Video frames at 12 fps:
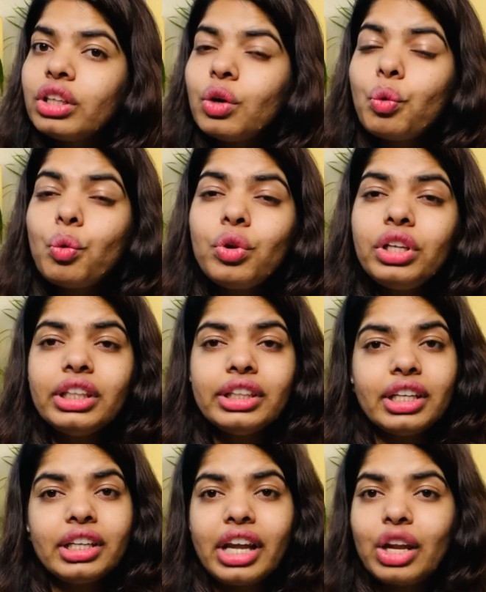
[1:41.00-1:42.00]
the only
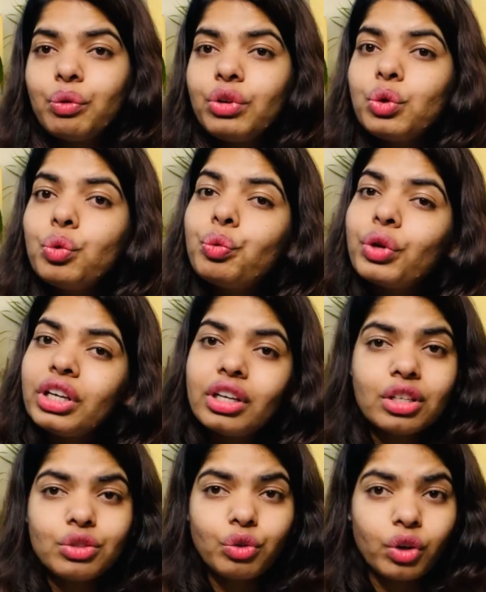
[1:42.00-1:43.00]
thing that will do
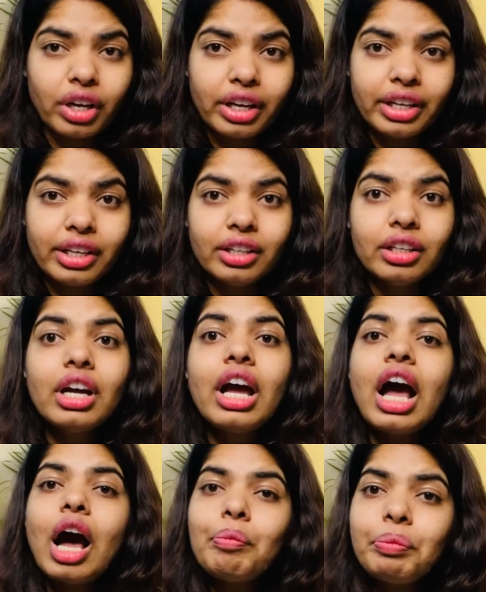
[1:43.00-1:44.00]
wonders for your hair.
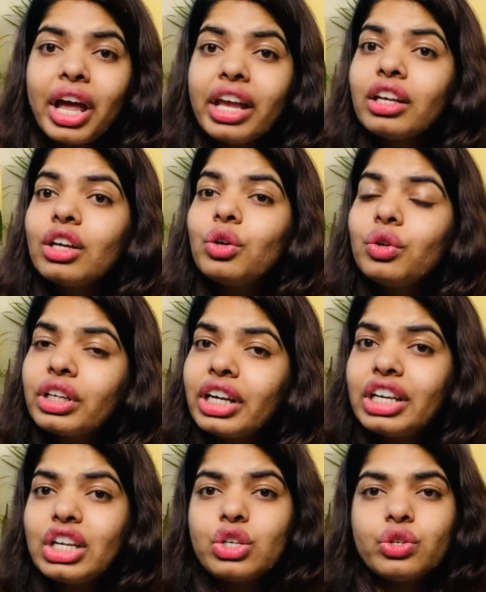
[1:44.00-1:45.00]
Applying a good
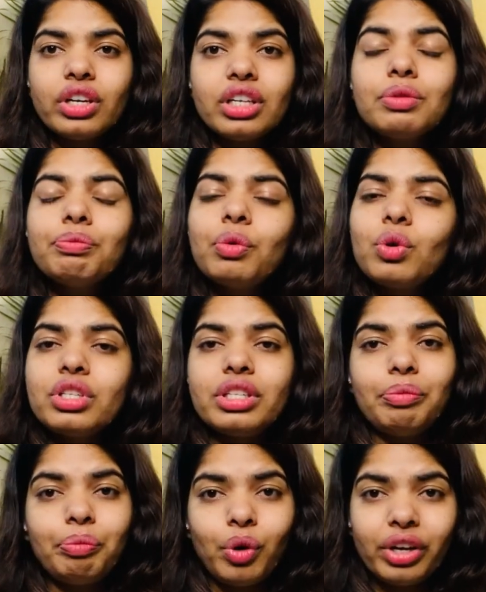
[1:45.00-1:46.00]
conditioner is most
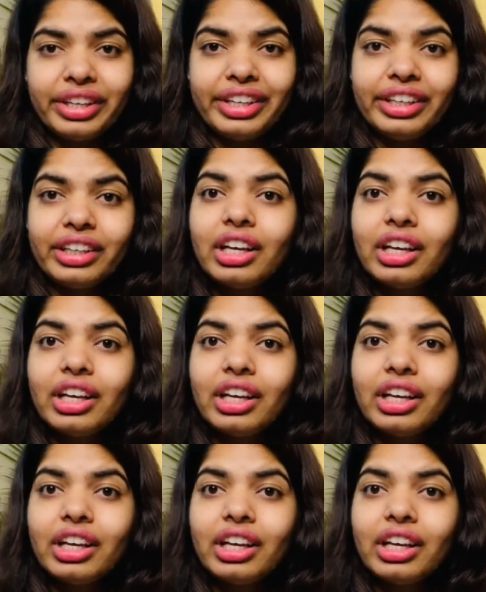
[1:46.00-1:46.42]
important.